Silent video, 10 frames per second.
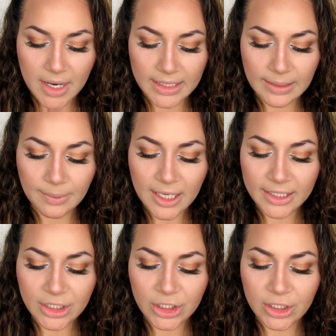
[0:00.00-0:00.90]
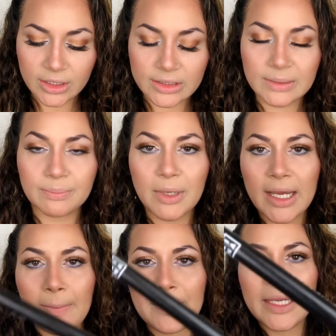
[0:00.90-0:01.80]
my lip liner
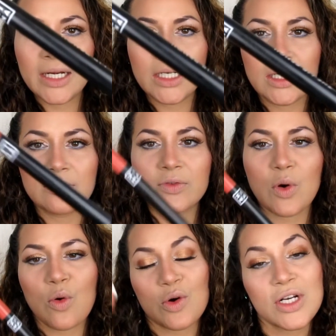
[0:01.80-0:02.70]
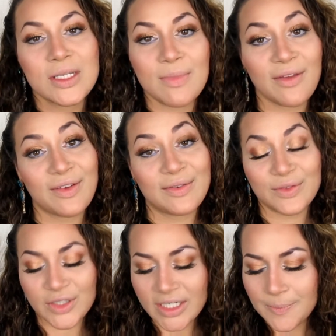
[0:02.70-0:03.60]
by Mina, of course, my
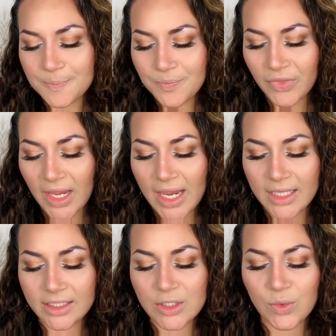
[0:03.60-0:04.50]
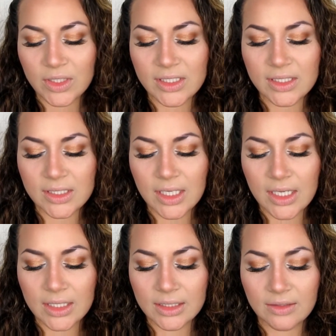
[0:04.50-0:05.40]
favorite, and this one is
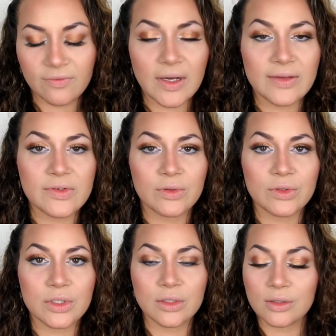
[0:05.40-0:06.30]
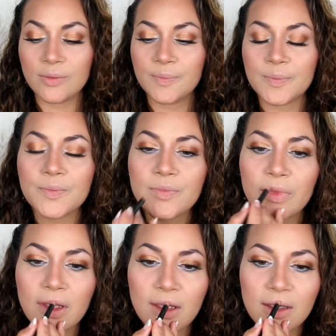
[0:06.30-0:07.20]
the 502,
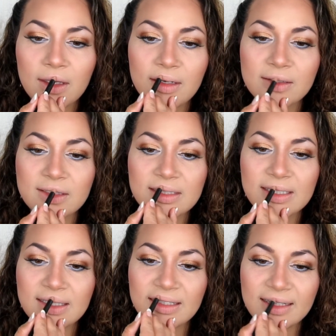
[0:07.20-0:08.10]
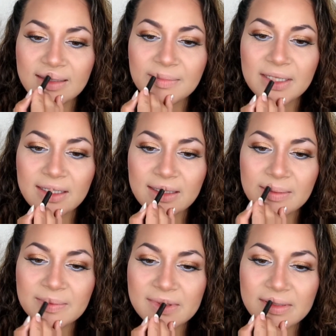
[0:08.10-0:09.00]
and I'm just gonna line my
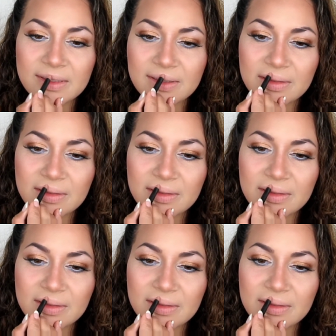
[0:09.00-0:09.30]
lips.